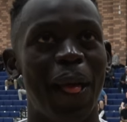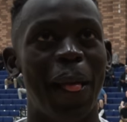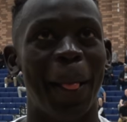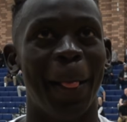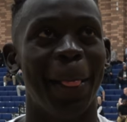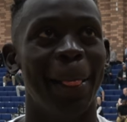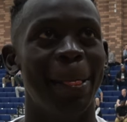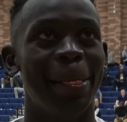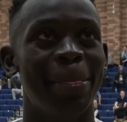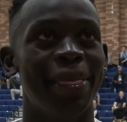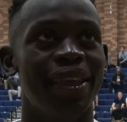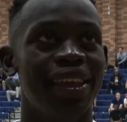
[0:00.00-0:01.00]
Good stuff, man.
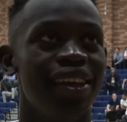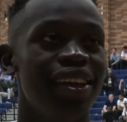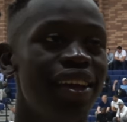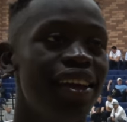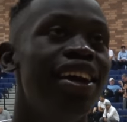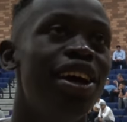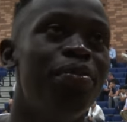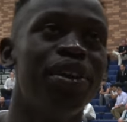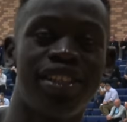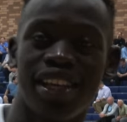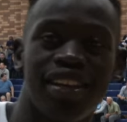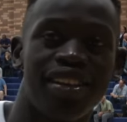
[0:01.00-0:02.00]
Thanks so much.
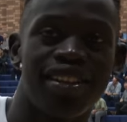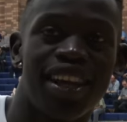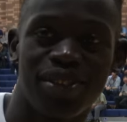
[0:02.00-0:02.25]
Appreciate it.